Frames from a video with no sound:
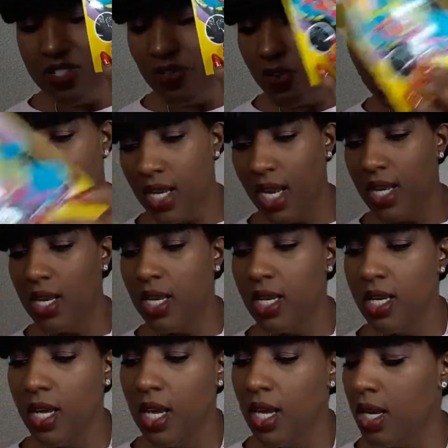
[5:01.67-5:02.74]
It's
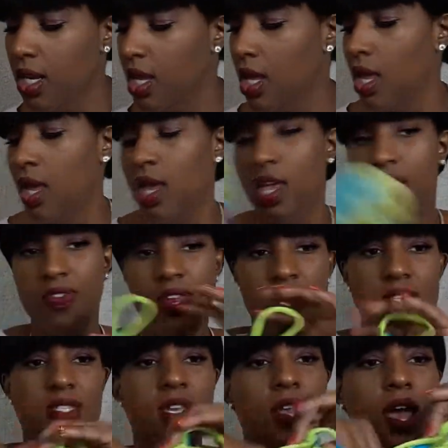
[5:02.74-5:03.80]
$49.99, if I
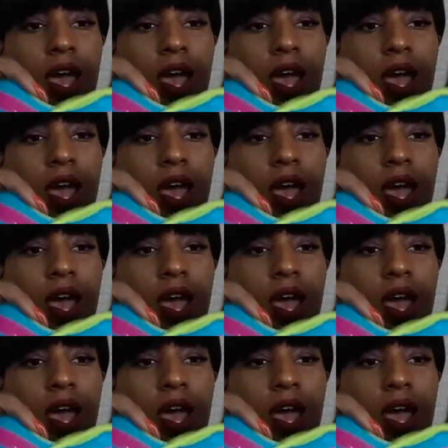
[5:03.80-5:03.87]
didn't